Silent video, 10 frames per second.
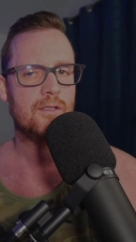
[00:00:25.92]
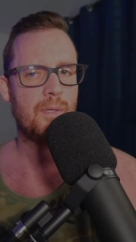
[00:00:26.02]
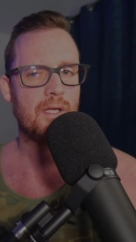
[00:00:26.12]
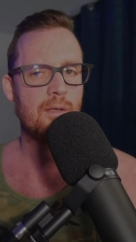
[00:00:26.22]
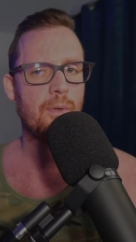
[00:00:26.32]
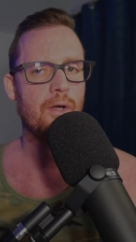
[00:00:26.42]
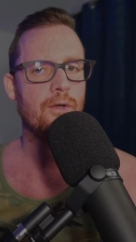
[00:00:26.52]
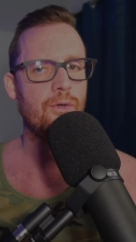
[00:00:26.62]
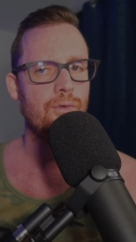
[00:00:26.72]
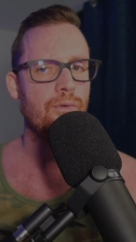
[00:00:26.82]
depending upon
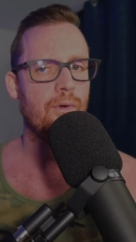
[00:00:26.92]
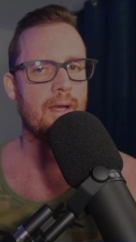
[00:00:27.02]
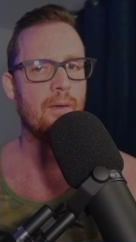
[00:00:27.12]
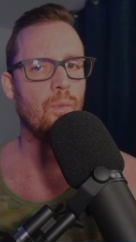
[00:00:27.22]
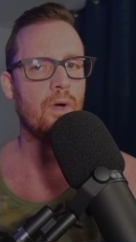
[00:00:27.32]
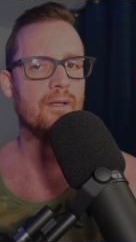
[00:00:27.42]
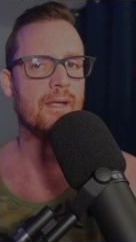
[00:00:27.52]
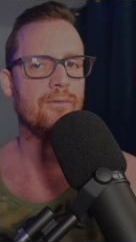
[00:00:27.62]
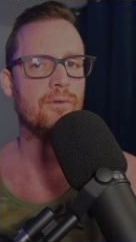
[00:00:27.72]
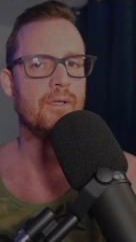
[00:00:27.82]
who and at what
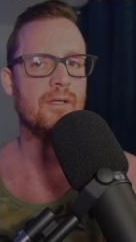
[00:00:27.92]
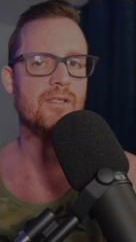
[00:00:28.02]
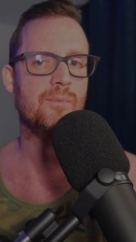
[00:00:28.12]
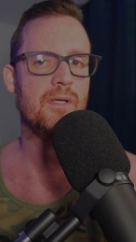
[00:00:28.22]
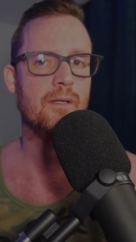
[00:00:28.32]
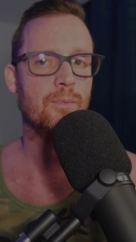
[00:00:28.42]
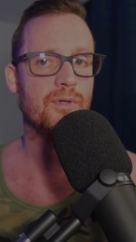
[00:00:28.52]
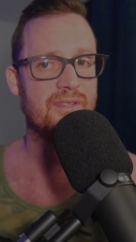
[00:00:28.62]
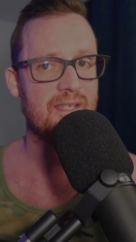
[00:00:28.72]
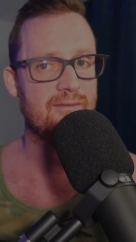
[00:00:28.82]
level it is being
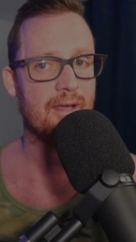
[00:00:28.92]
perceived